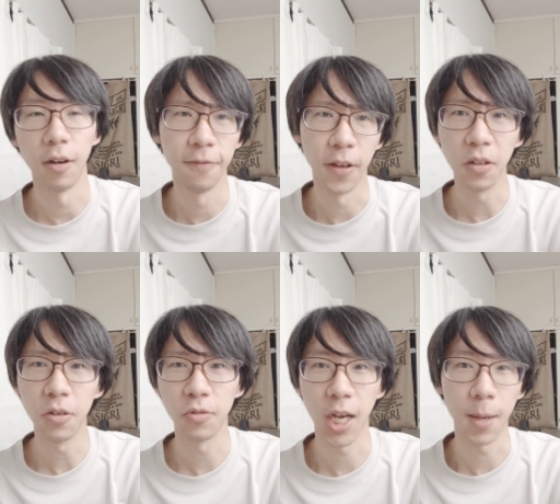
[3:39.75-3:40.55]
a
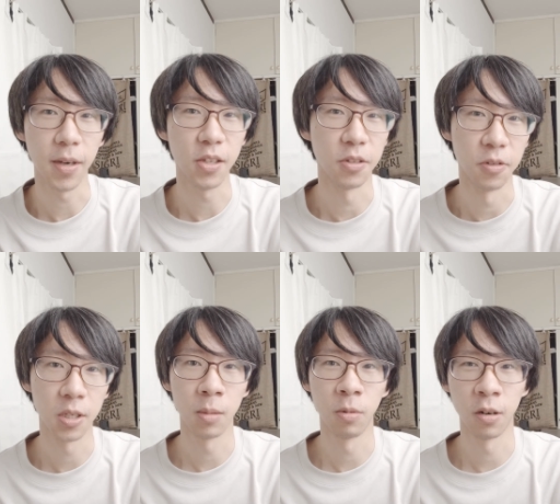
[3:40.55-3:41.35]
fellow Japanese
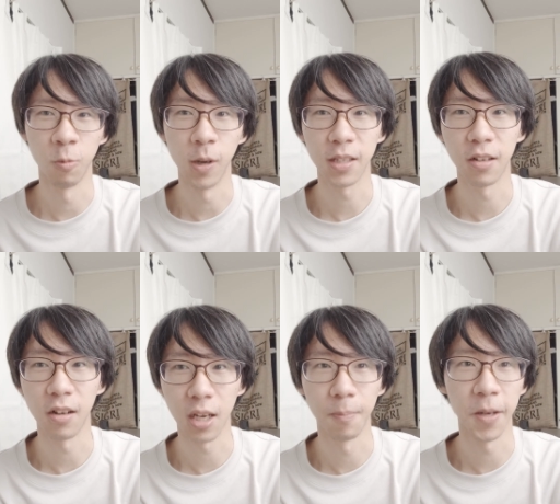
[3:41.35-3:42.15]
YouTuber was
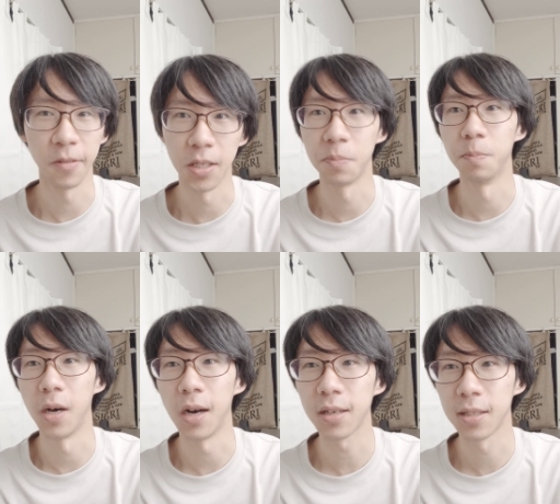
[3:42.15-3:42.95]
talking about this
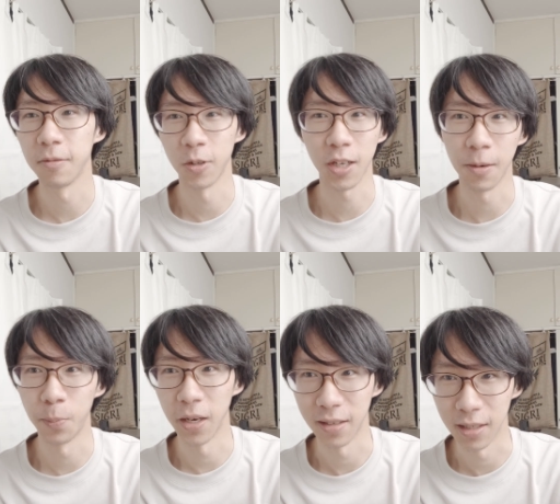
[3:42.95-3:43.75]
box, which I
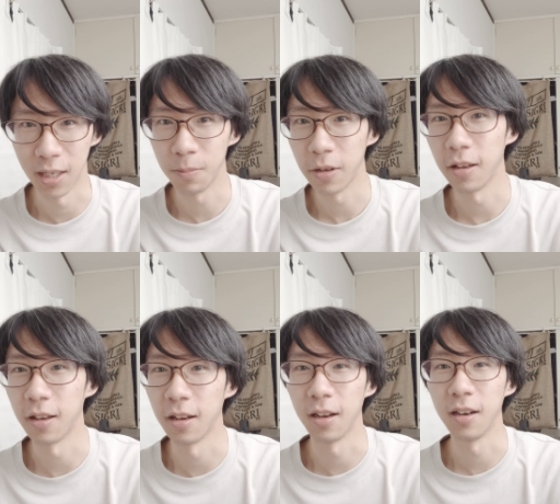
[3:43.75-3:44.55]
picked up,
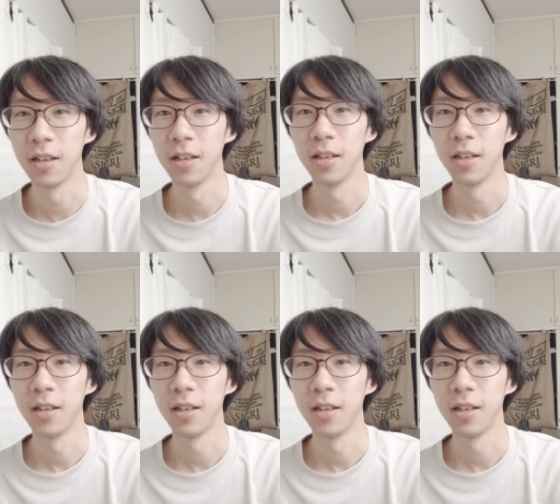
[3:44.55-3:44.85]
and